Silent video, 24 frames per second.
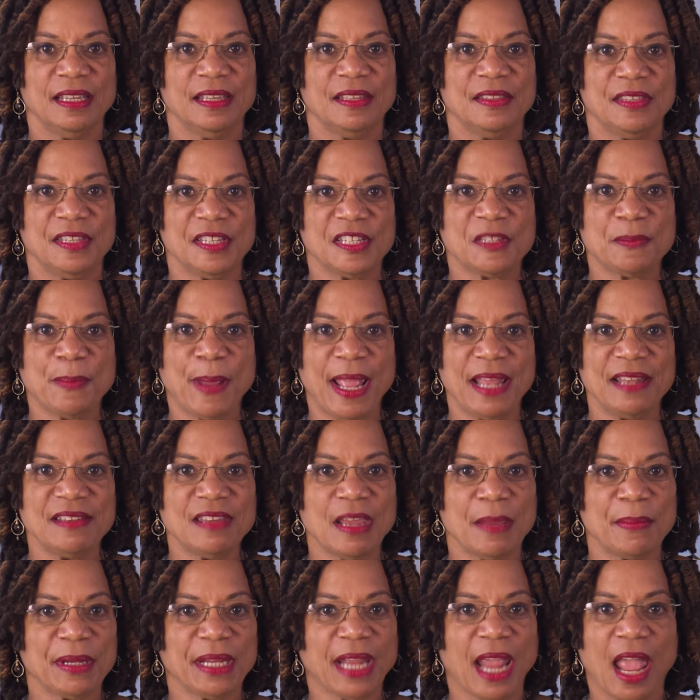This
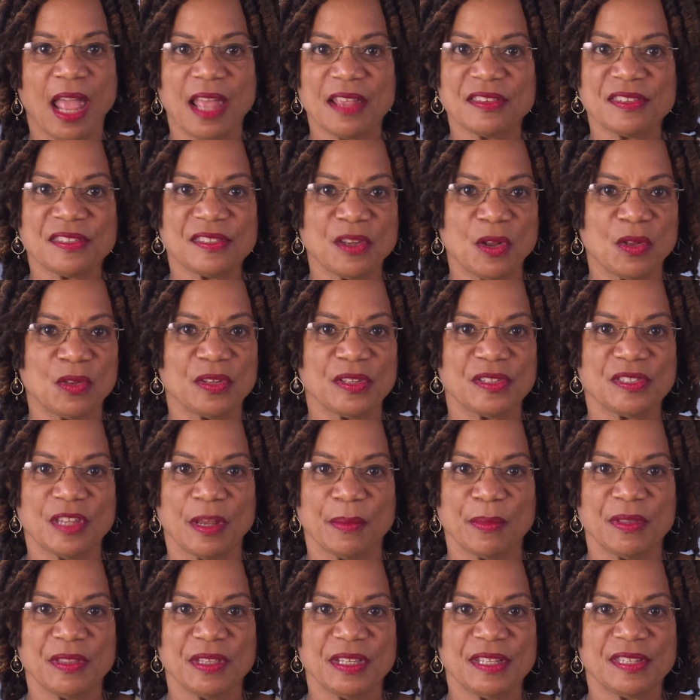pandemic has stolen
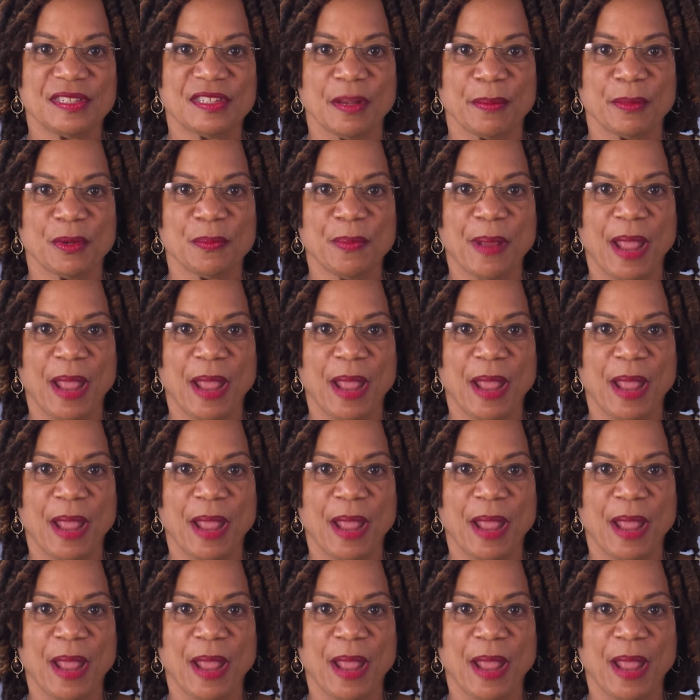some of these summer